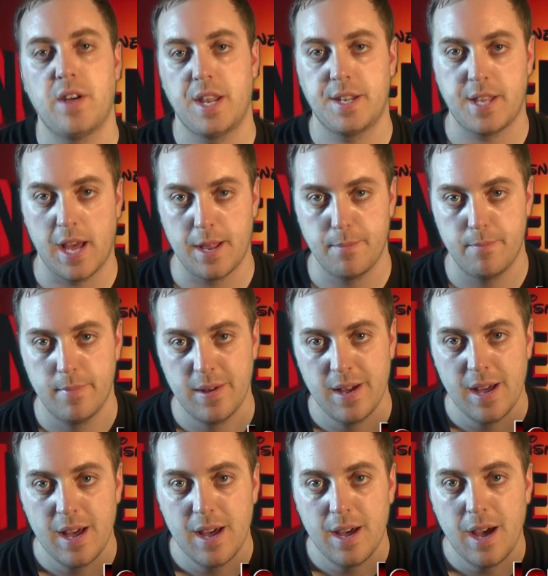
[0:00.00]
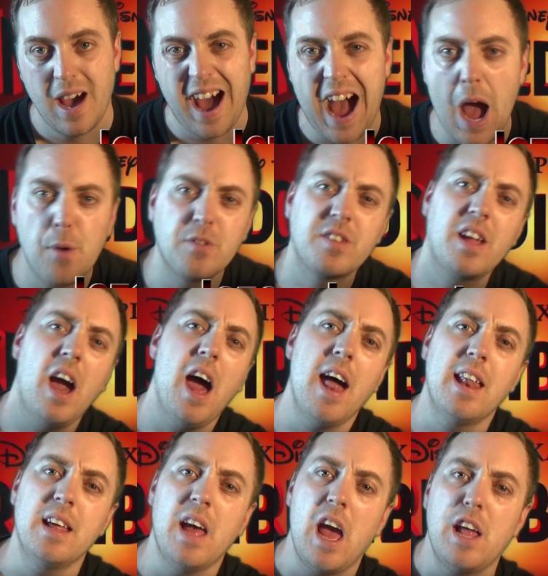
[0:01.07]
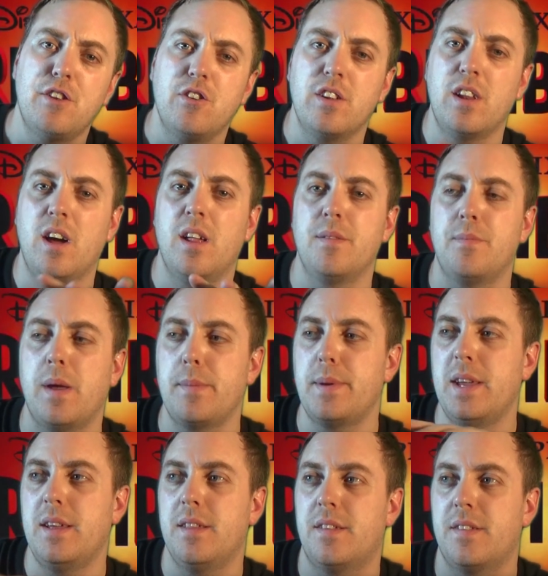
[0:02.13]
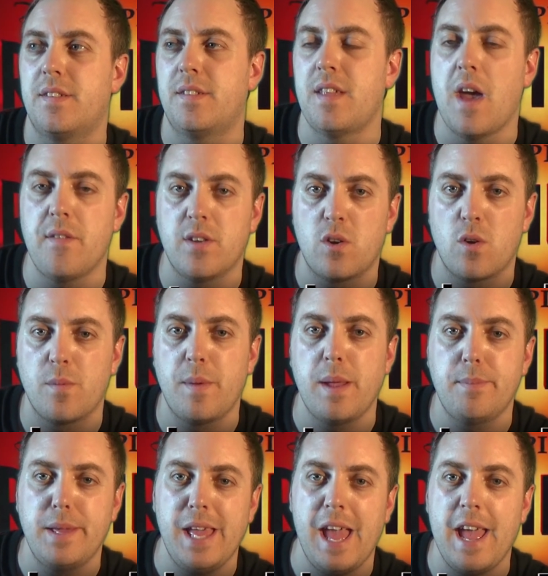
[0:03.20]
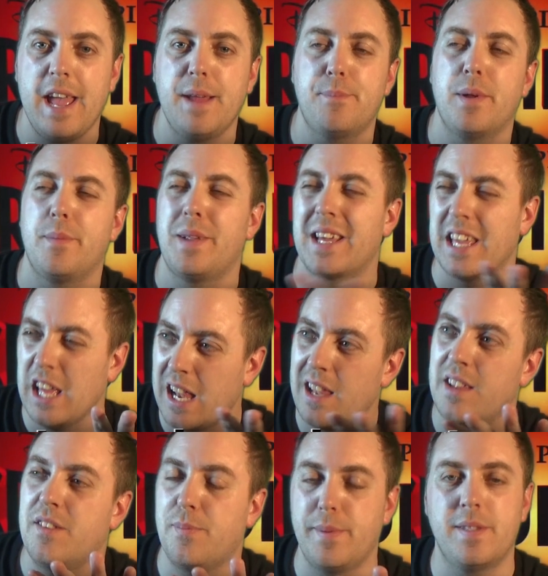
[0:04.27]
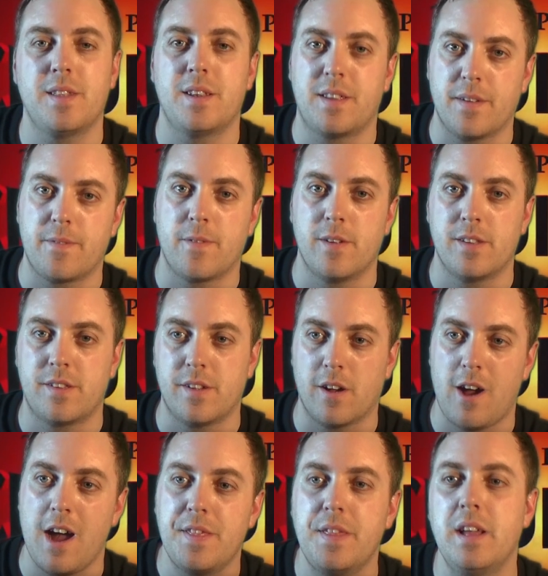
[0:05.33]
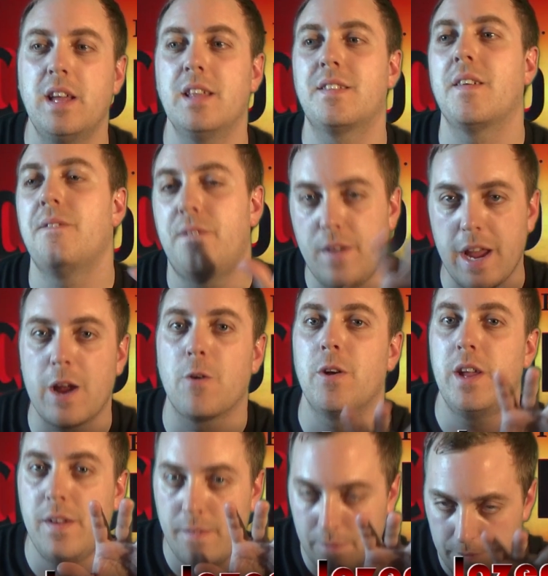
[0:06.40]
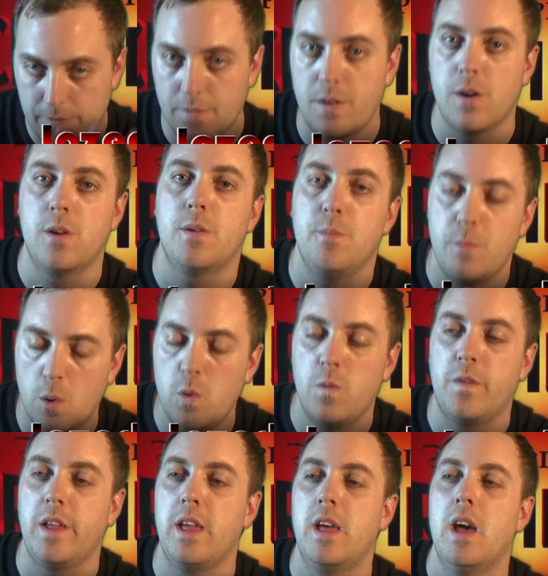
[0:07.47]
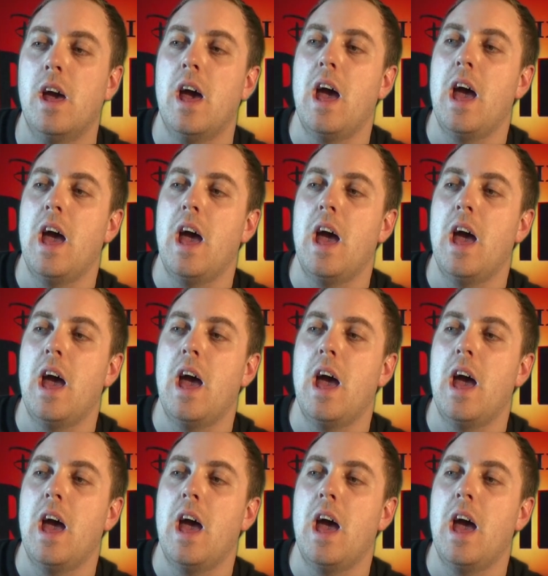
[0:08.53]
out of 10. I was kind of edging on maybe 7 or maybe 8, but I'm like, let's split the difference here. I think it's a very good movie,